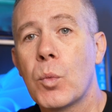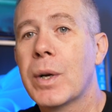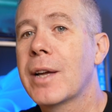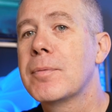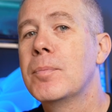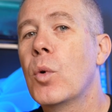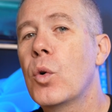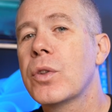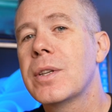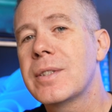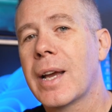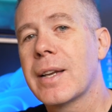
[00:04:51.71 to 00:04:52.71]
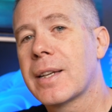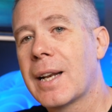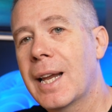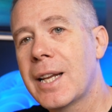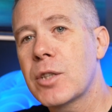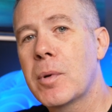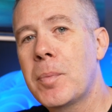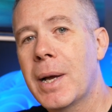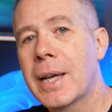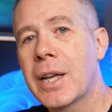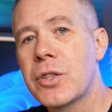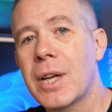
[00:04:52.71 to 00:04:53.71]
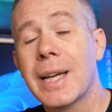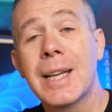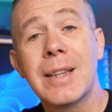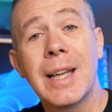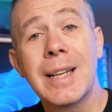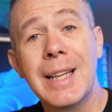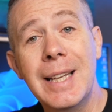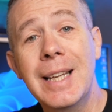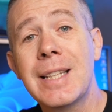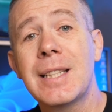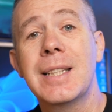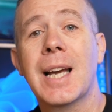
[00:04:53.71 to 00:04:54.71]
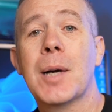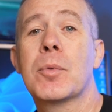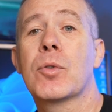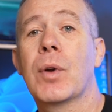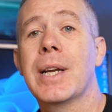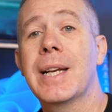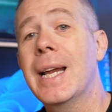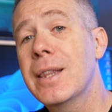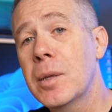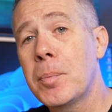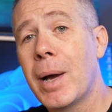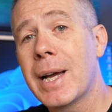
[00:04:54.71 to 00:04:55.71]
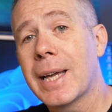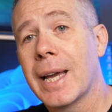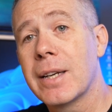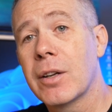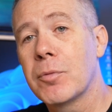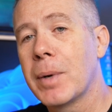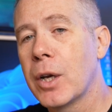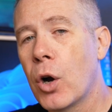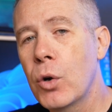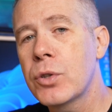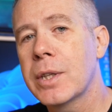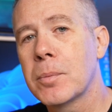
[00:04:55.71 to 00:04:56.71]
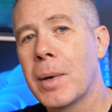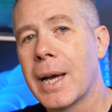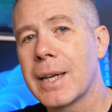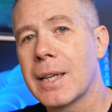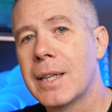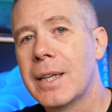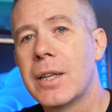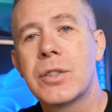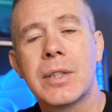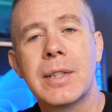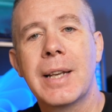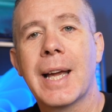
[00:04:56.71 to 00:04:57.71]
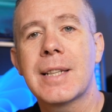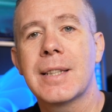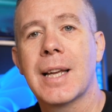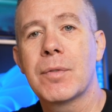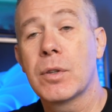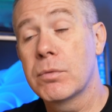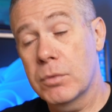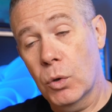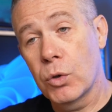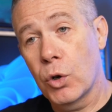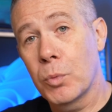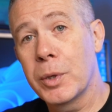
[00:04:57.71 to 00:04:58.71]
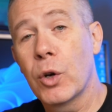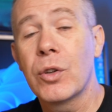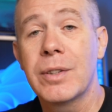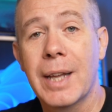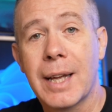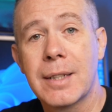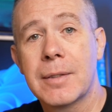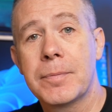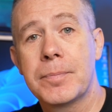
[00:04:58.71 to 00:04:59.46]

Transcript: When I have more than 10 clients on my package, I can then easily upgrade in the back end of my hosting panel to the next level or go beyond that.